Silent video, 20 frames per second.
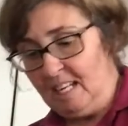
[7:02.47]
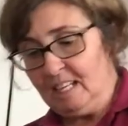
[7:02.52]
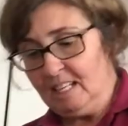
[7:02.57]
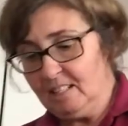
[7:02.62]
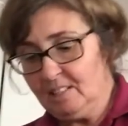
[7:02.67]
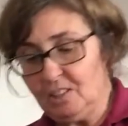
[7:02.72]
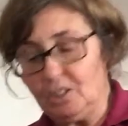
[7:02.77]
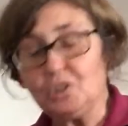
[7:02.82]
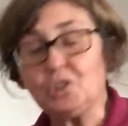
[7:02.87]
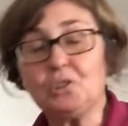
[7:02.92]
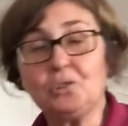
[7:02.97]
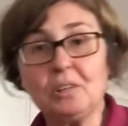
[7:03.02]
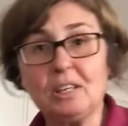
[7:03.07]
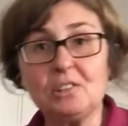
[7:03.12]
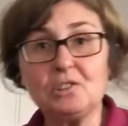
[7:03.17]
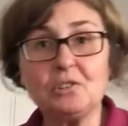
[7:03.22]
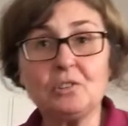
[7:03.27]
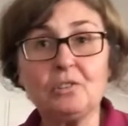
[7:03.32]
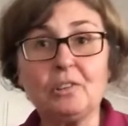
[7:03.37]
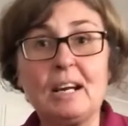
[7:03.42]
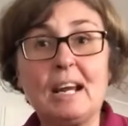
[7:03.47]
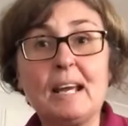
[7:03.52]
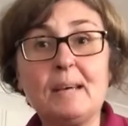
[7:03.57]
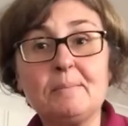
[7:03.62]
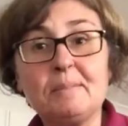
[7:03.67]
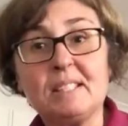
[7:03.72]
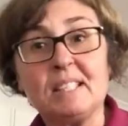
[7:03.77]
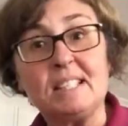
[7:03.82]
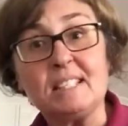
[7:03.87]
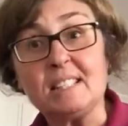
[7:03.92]
So 200
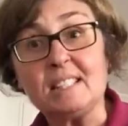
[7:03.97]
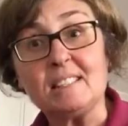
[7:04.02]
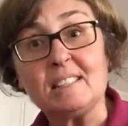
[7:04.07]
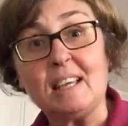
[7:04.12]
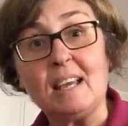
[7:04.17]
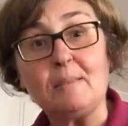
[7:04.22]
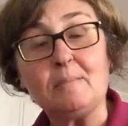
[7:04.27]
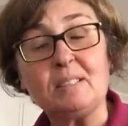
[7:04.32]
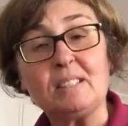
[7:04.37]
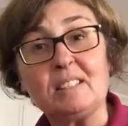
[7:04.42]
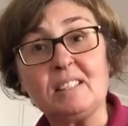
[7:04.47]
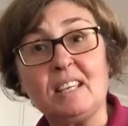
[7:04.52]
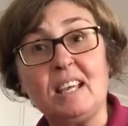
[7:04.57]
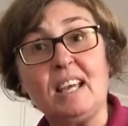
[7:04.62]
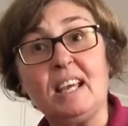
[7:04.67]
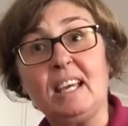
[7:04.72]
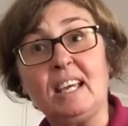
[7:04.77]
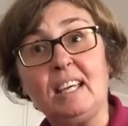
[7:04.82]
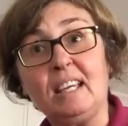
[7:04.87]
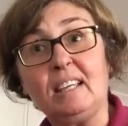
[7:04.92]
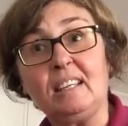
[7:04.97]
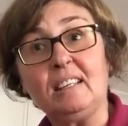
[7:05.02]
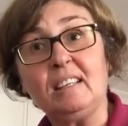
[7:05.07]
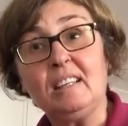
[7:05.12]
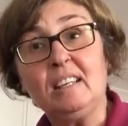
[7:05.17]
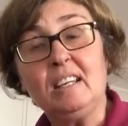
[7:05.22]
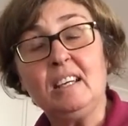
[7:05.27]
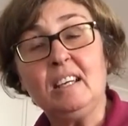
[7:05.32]
grams is the same as saying